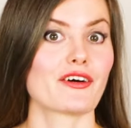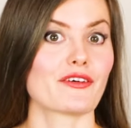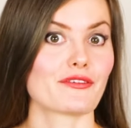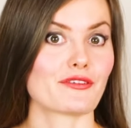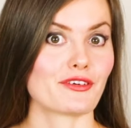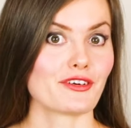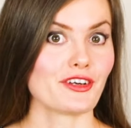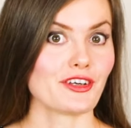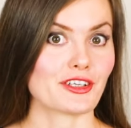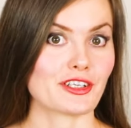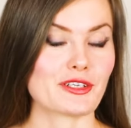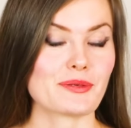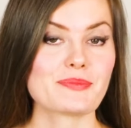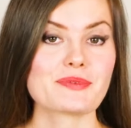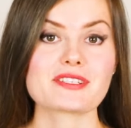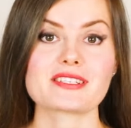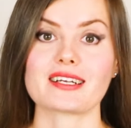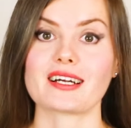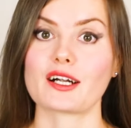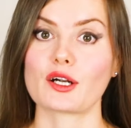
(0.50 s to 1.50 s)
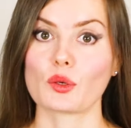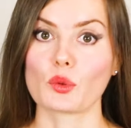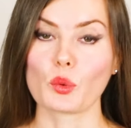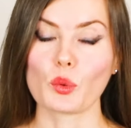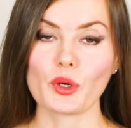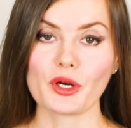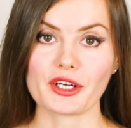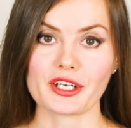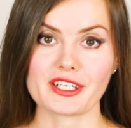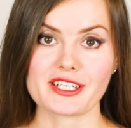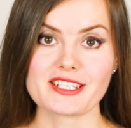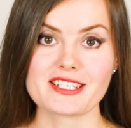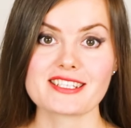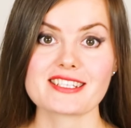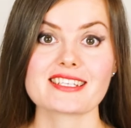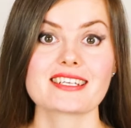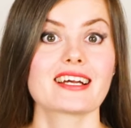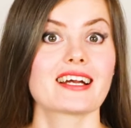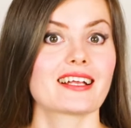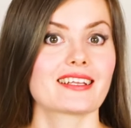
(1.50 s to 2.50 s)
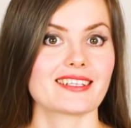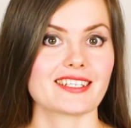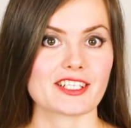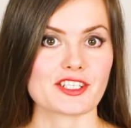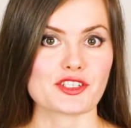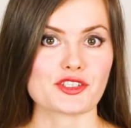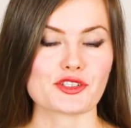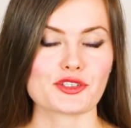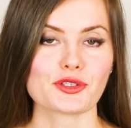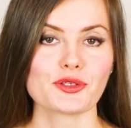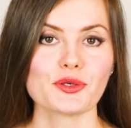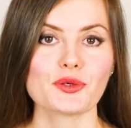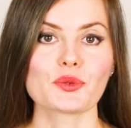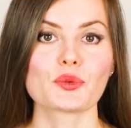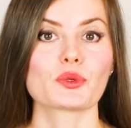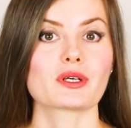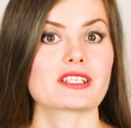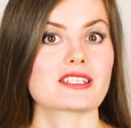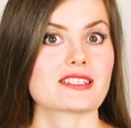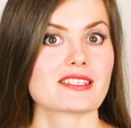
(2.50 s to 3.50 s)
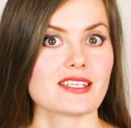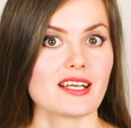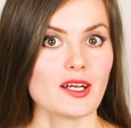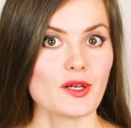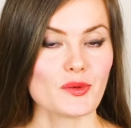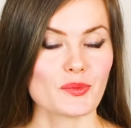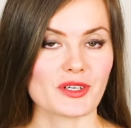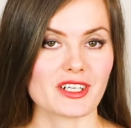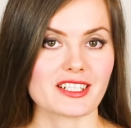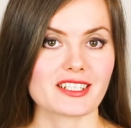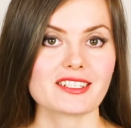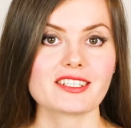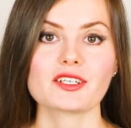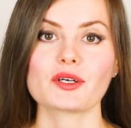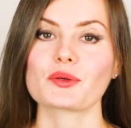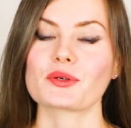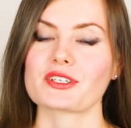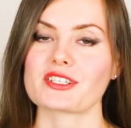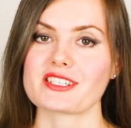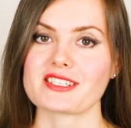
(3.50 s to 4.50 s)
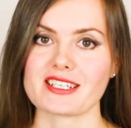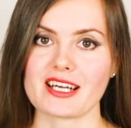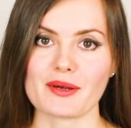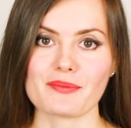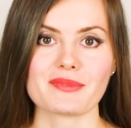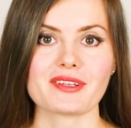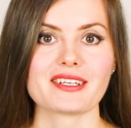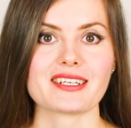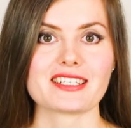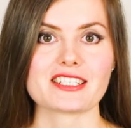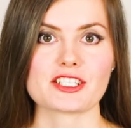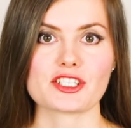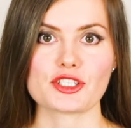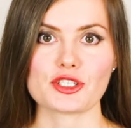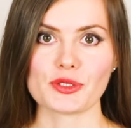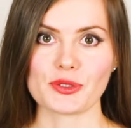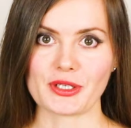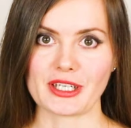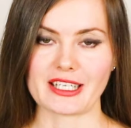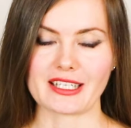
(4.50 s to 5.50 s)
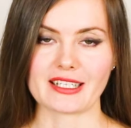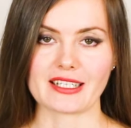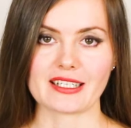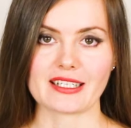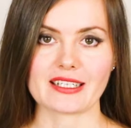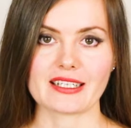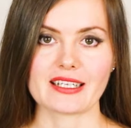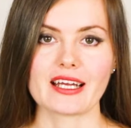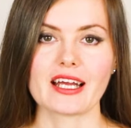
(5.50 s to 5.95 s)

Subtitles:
Verbs are words that show what someone or something is doing.